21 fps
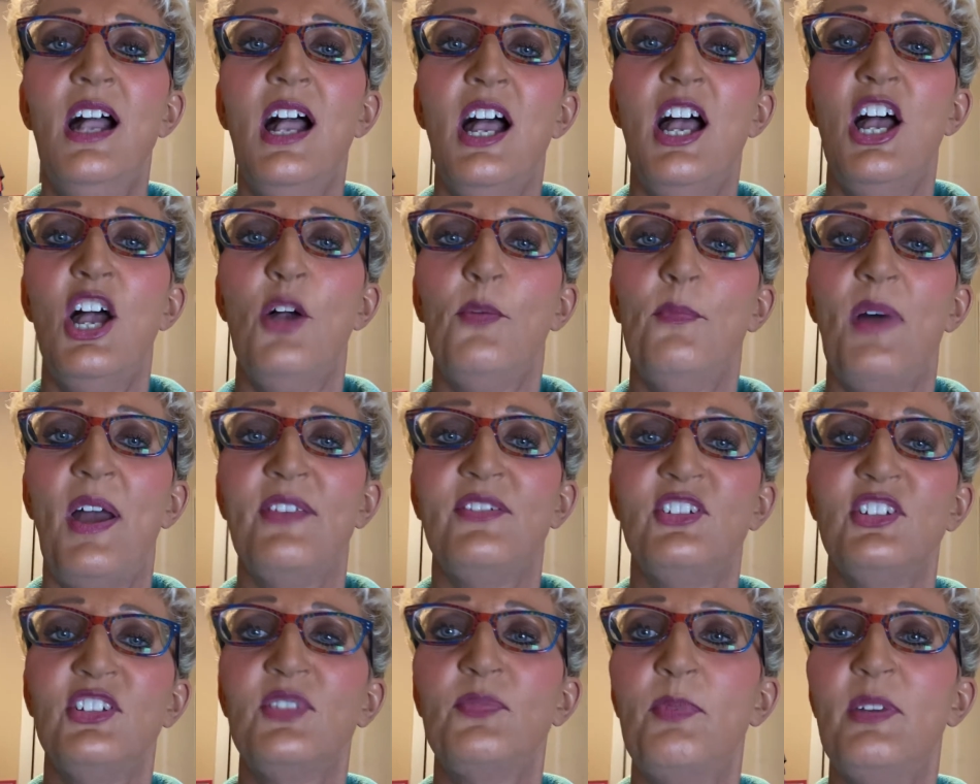I
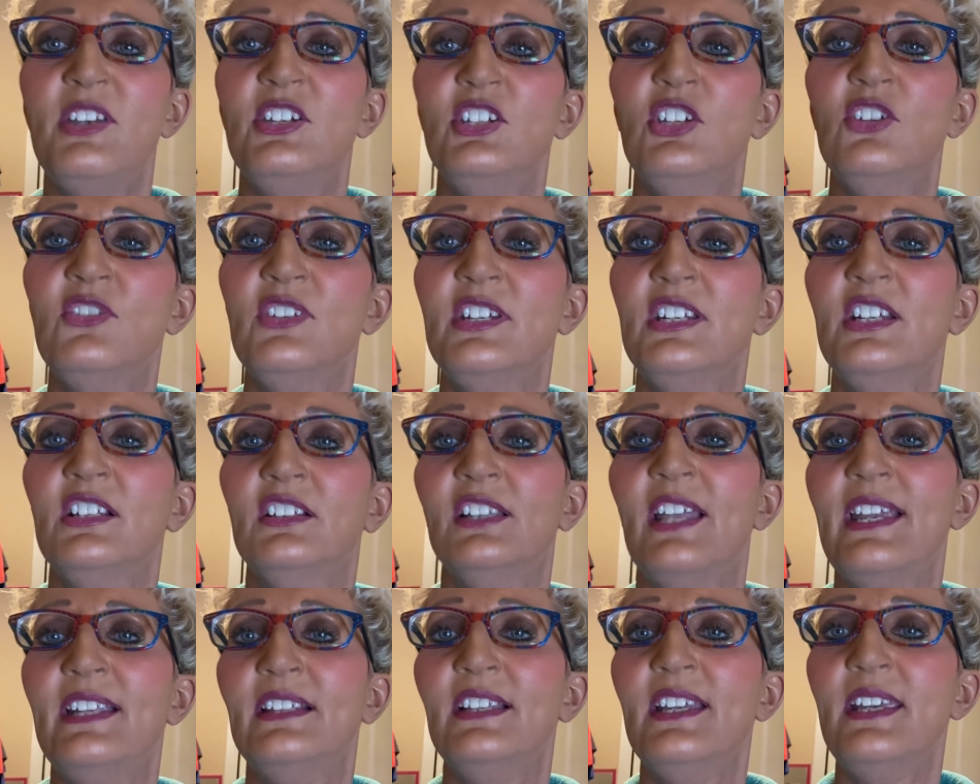just been using it
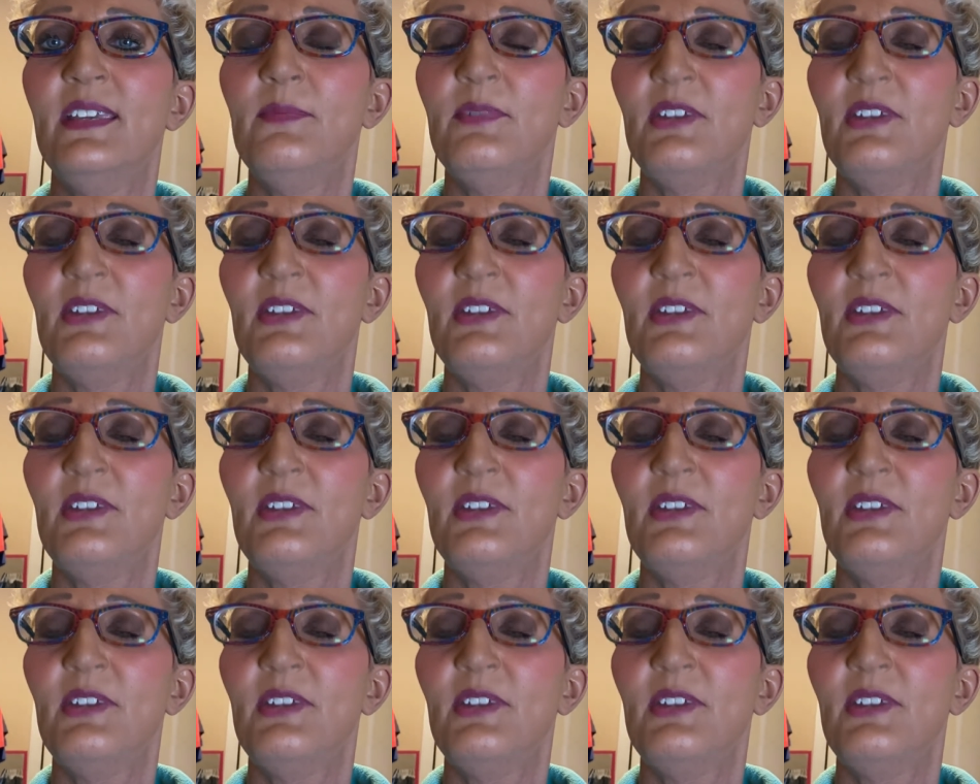lately